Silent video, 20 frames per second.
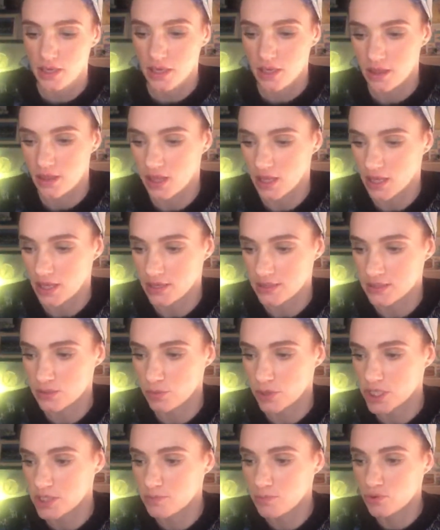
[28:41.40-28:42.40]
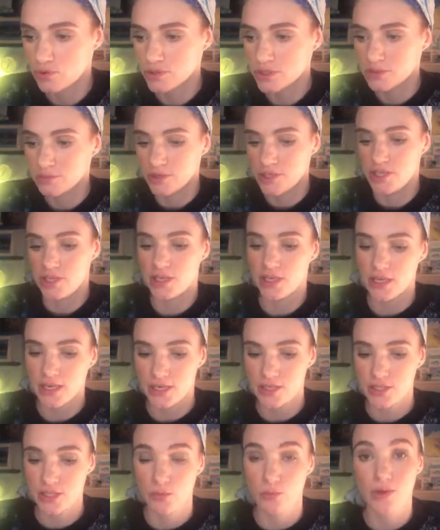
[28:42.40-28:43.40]
like a switchboard, where you can
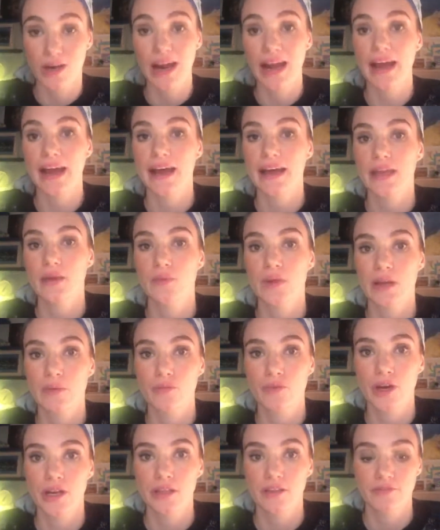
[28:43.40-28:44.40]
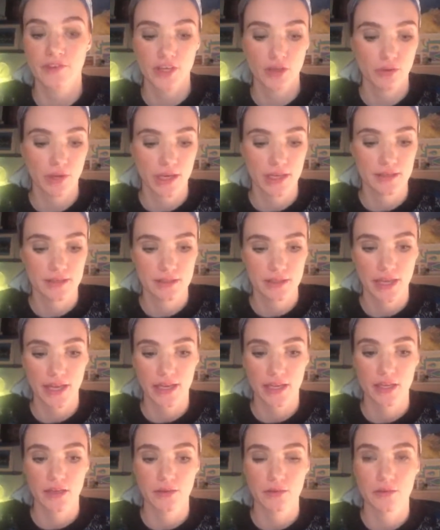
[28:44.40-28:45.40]
actually, when I'm running the video, I
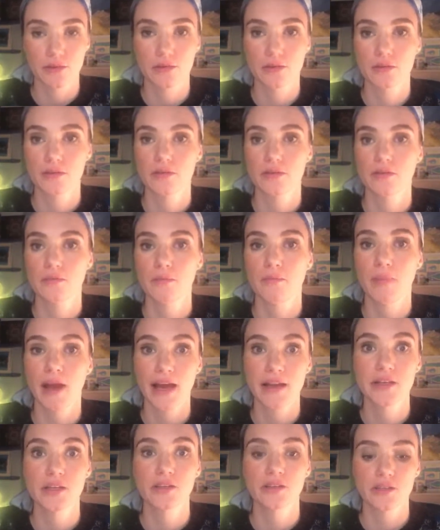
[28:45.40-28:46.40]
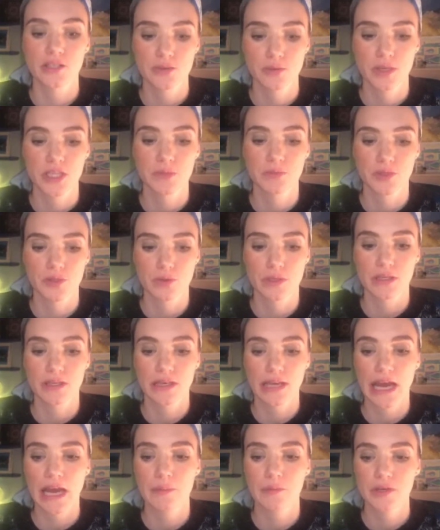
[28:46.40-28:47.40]
can manually switch between the
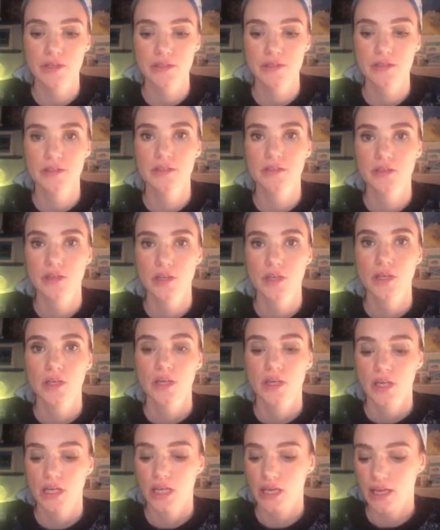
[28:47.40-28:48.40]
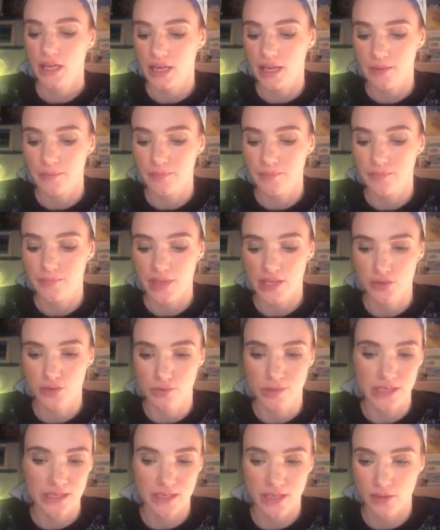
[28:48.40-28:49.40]
cameras. I don't
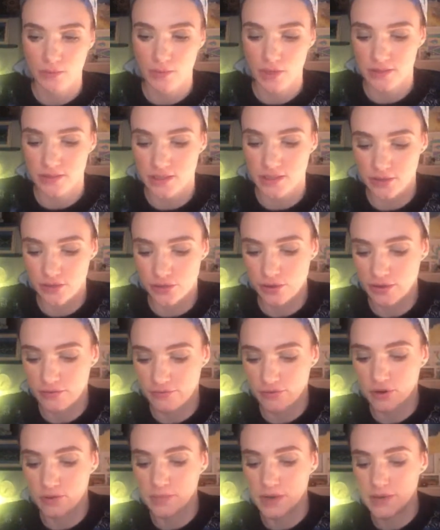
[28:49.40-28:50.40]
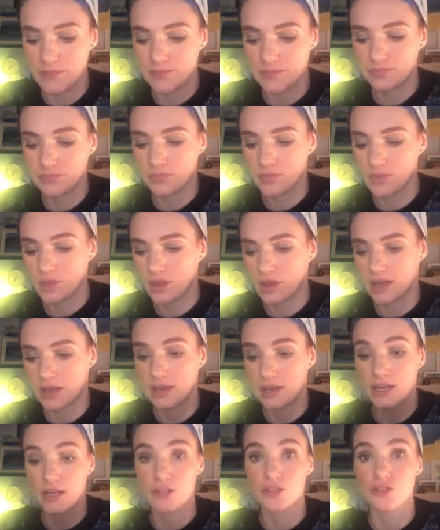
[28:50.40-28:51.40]
need anyone else there doing it for me, and I
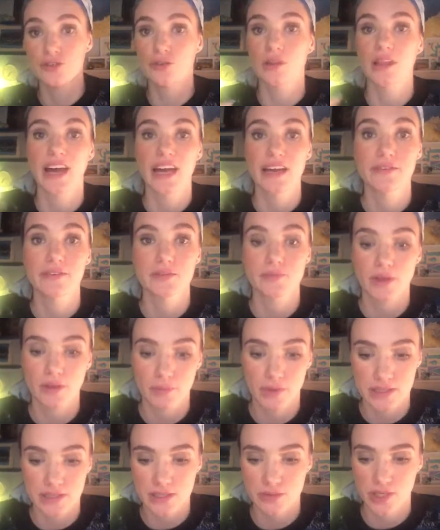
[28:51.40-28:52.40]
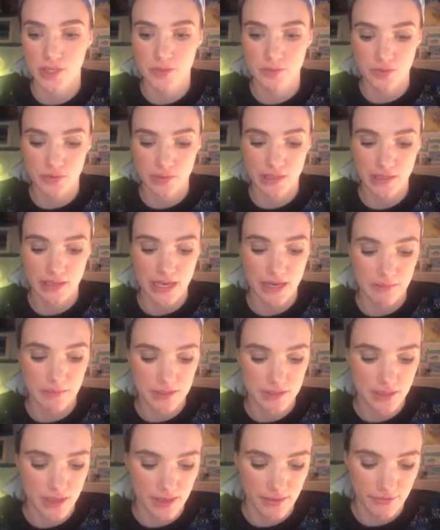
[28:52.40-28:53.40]
can do it live as well. We can switch between the cameras
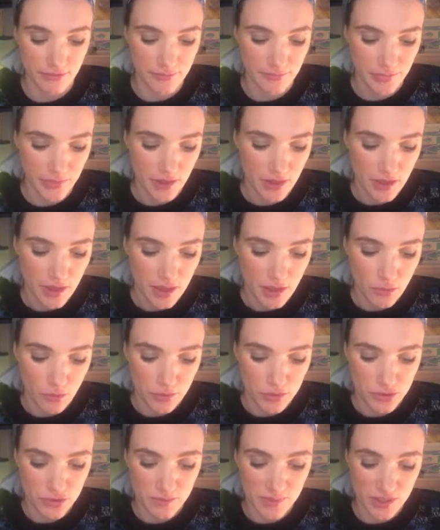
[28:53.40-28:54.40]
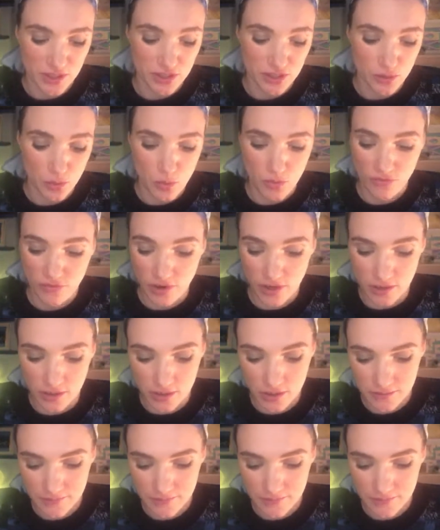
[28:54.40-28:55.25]
live, which would be so fun.